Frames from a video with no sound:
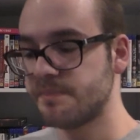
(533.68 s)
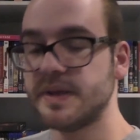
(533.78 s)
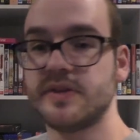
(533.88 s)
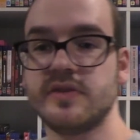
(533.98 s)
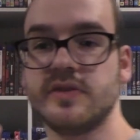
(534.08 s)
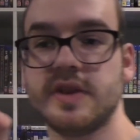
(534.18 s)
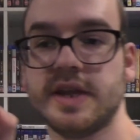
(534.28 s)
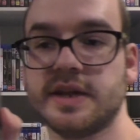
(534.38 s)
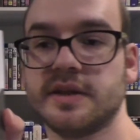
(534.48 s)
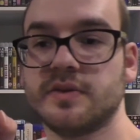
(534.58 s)
pictures
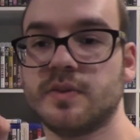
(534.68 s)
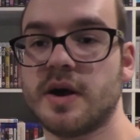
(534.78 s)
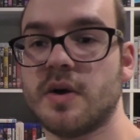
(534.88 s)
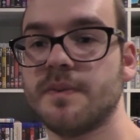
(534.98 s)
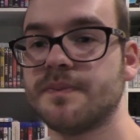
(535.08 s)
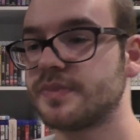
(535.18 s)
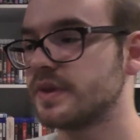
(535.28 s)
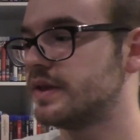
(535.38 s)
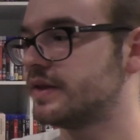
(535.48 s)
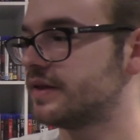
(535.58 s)
in it as well,
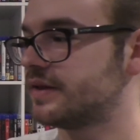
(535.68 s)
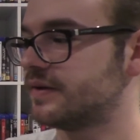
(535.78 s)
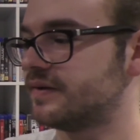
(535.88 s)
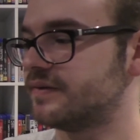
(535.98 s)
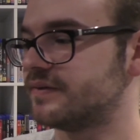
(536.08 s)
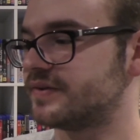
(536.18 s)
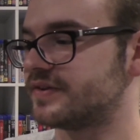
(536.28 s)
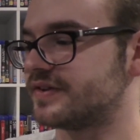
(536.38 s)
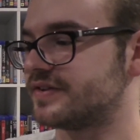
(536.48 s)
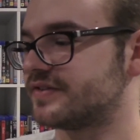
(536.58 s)
which
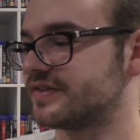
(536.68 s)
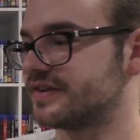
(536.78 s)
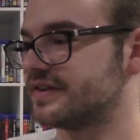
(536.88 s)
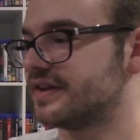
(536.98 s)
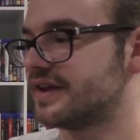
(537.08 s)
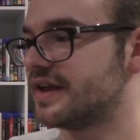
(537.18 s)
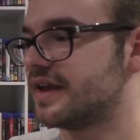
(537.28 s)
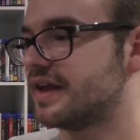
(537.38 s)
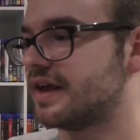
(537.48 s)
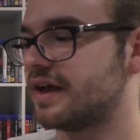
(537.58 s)
is interesting.
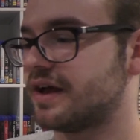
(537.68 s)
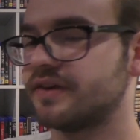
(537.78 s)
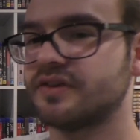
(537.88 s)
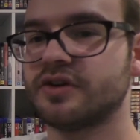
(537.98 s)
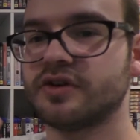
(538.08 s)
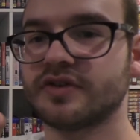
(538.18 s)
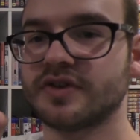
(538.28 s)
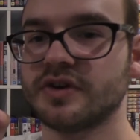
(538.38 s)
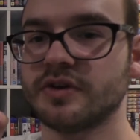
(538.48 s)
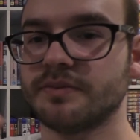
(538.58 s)
So you
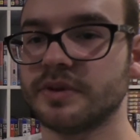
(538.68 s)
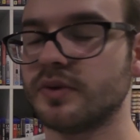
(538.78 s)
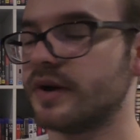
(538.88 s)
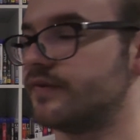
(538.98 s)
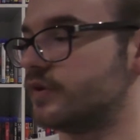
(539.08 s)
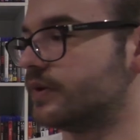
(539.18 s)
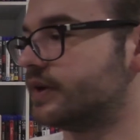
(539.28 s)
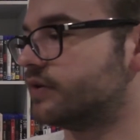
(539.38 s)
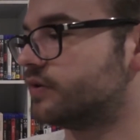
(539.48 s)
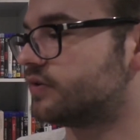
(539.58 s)
also got your Blu-ray
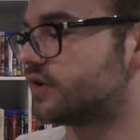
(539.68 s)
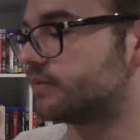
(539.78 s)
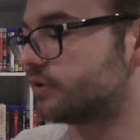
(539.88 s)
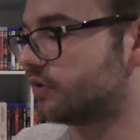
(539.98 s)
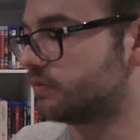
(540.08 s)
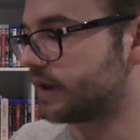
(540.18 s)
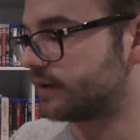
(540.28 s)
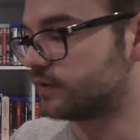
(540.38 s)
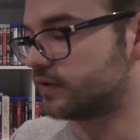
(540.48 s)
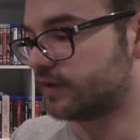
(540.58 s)
viewing notes. I'm going
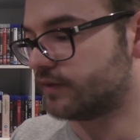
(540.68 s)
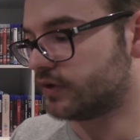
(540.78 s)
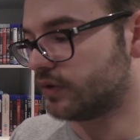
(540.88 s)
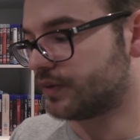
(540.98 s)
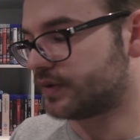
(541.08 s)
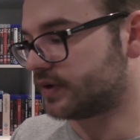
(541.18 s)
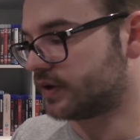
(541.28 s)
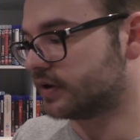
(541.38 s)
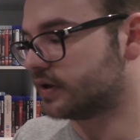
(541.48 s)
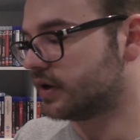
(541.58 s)
backwards, even though it's
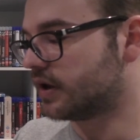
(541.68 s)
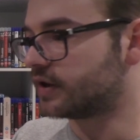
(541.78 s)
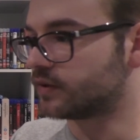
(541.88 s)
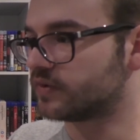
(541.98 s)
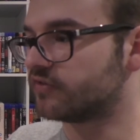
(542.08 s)
I know it's a